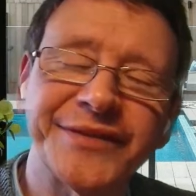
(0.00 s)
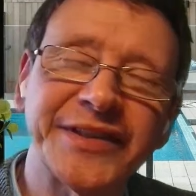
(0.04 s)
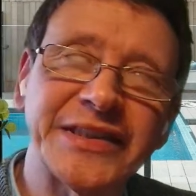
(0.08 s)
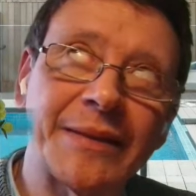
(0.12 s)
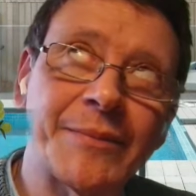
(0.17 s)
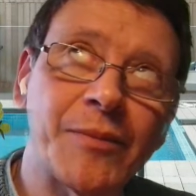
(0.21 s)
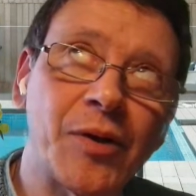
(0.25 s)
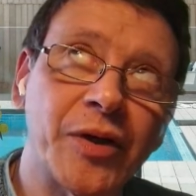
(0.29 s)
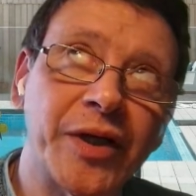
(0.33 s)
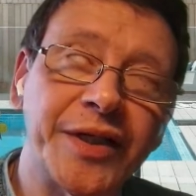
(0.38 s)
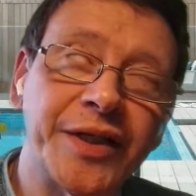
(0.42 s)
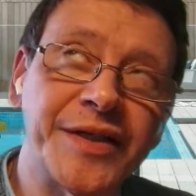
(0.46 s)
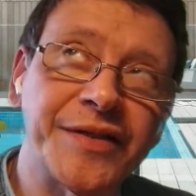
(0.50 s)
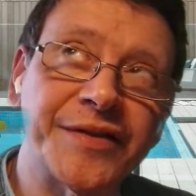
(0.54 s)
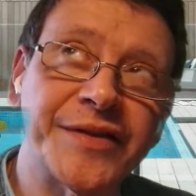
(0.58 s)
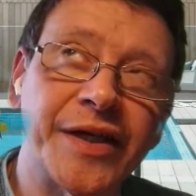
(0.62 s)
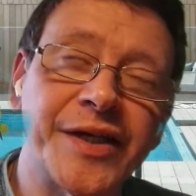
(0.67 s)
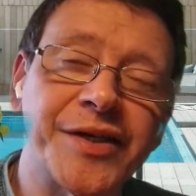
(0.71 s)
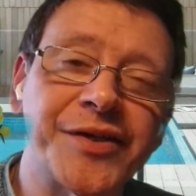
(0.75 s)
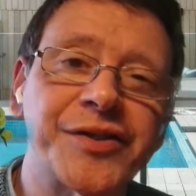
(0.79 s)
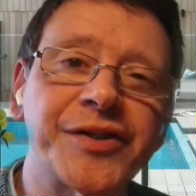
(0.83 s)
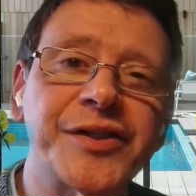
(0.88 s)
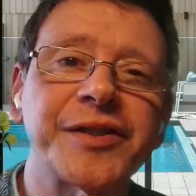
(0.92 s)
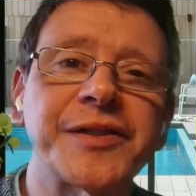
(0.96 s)
Some
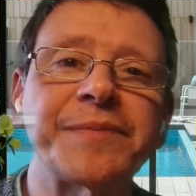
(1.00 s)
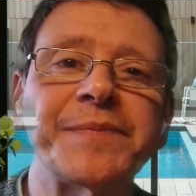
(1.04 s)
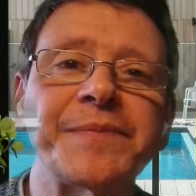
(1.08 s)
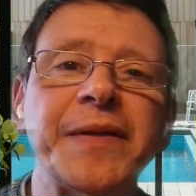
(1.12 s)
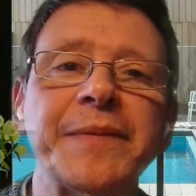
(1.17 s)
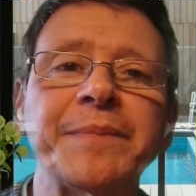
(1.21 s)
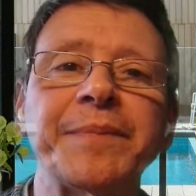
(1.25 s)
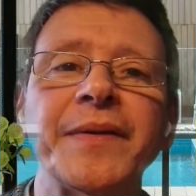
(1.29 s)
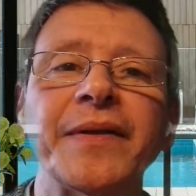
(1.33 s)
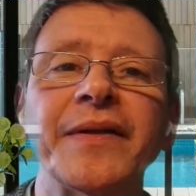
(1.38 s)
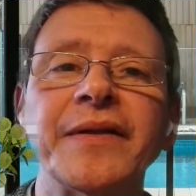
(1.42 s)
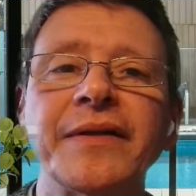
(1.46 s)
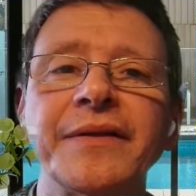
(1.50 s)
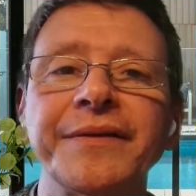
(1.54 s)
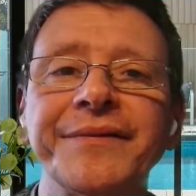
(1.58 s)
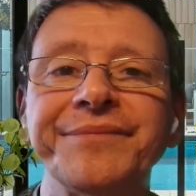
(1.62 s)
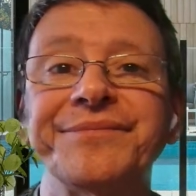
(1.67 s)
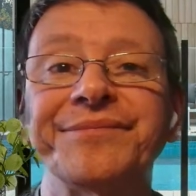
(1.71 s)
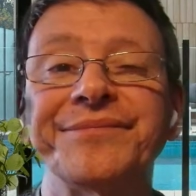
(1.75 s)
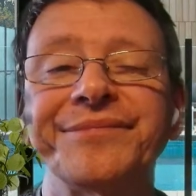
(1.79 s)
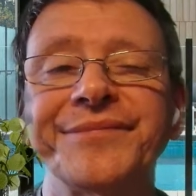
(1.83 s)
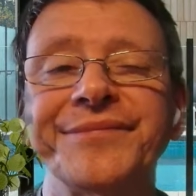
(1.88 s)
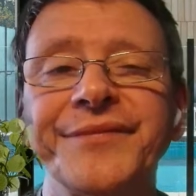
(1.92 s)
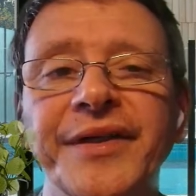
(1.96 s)
organizations, people,
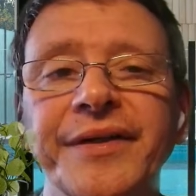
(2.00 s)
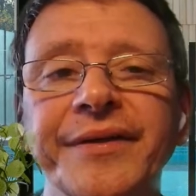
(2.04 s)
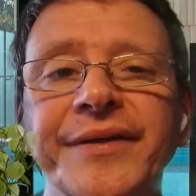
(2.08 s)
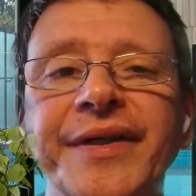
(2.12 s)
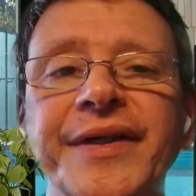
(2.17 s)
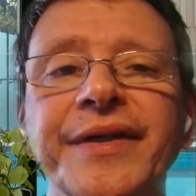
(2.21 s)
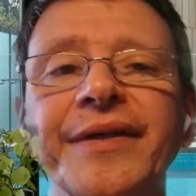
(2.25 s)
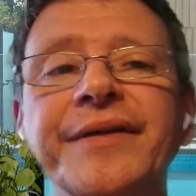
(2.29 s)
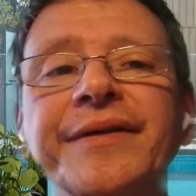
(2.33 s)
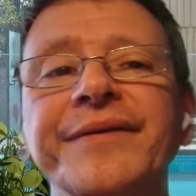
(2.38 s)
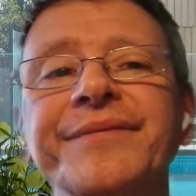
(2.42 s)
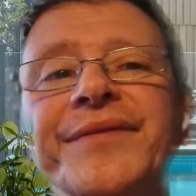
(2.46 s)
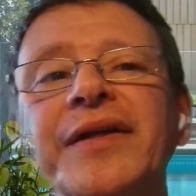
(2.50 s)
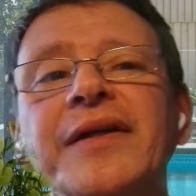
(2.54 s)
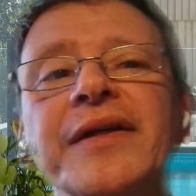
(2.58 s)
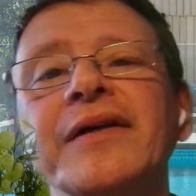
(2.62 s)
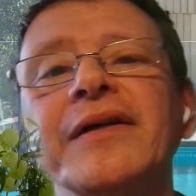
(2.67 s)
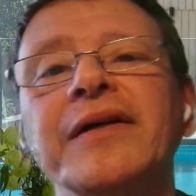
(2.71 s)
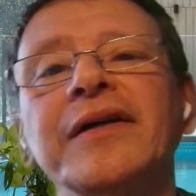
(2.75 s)
okay,